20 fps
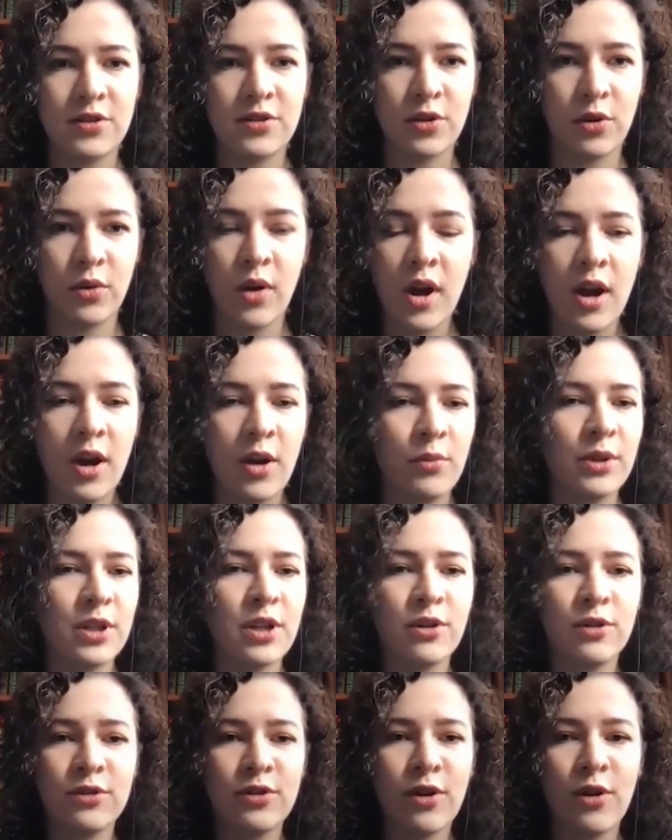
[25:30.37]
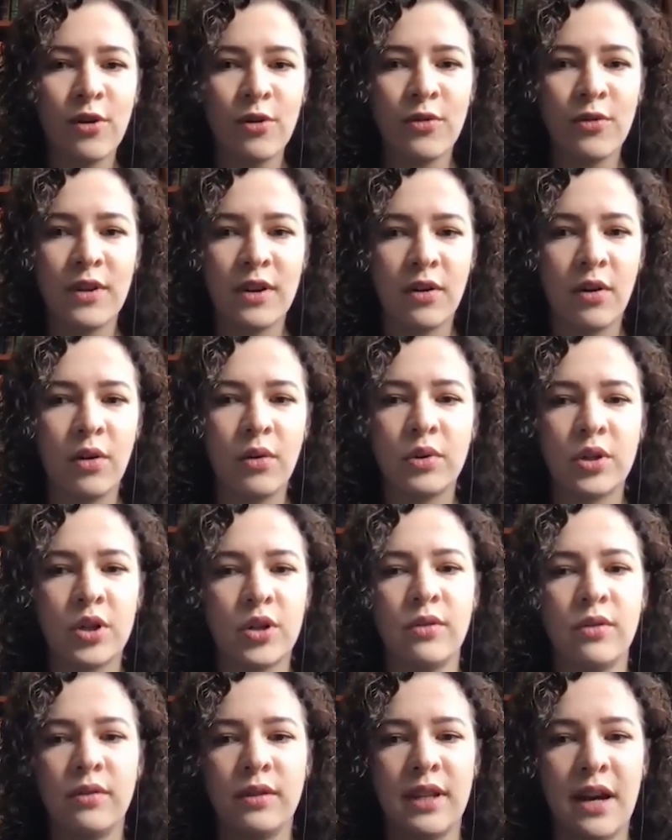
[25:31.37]
So we don't know the
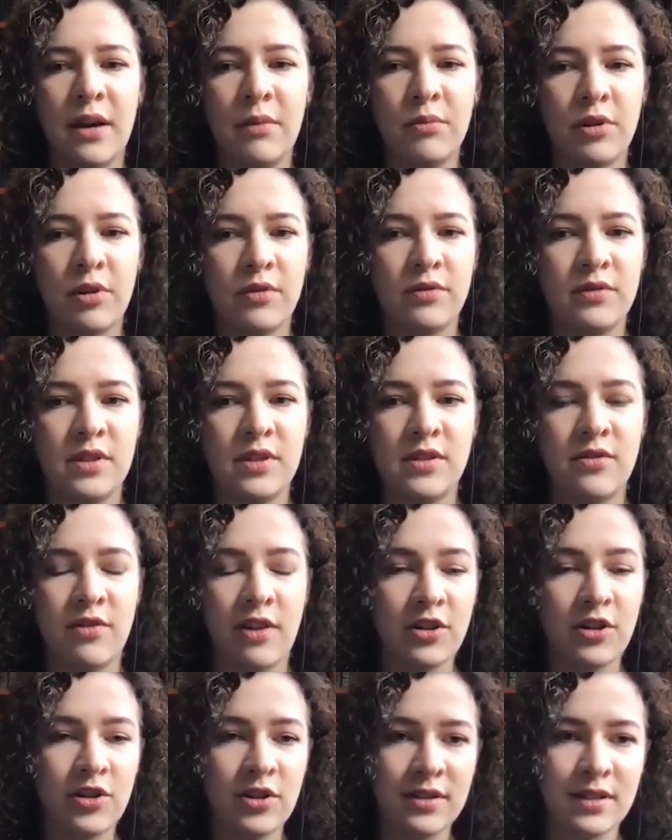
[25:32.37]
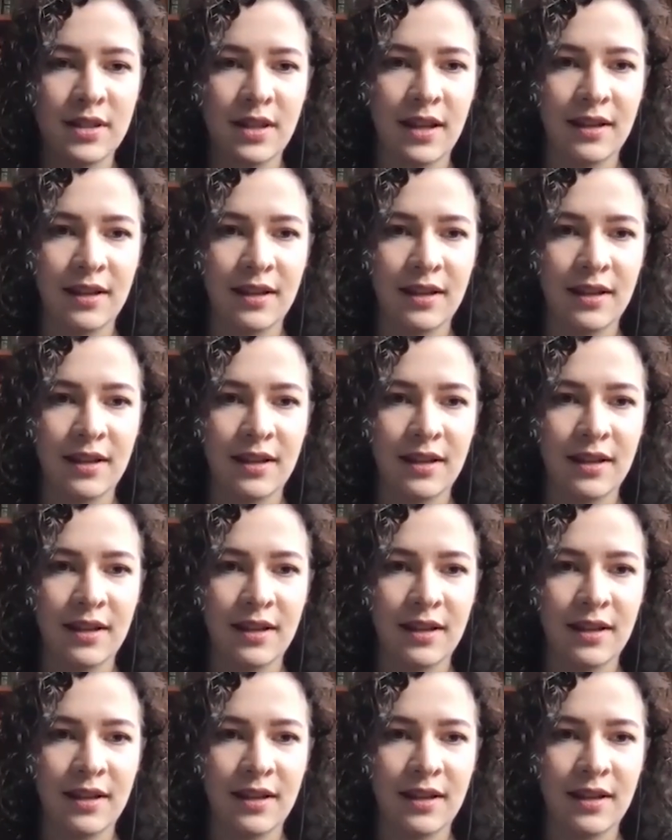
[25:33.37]
overall number of destructions,